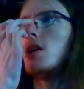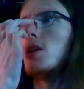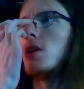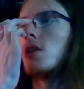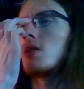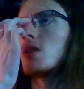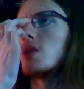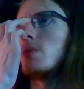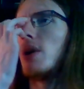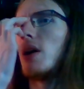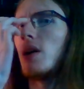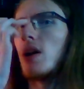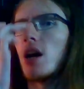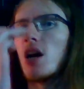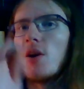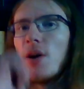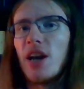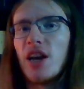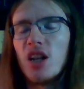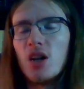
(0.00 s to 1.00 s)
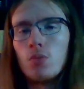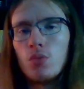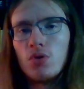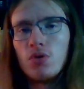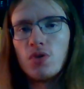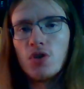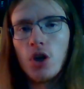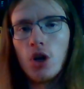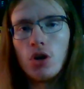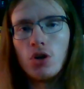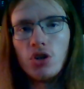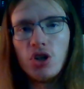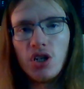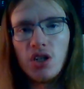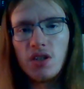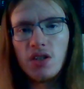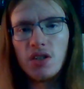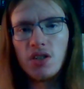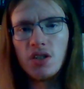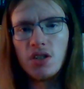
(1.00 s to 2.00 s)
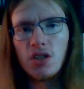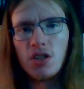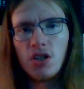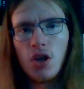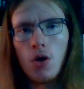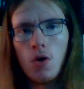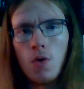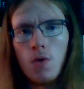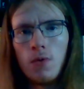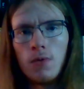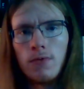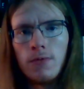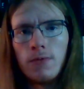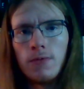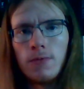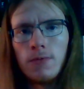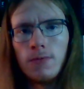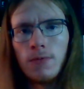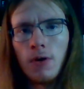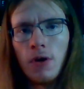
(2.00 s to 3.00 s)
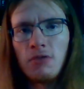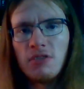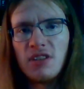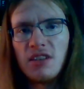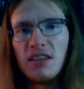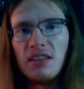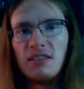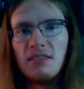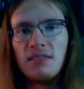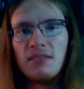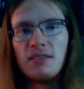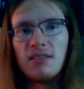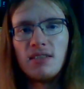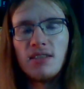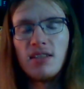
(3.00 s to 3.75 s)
talks about how animals are just so fucking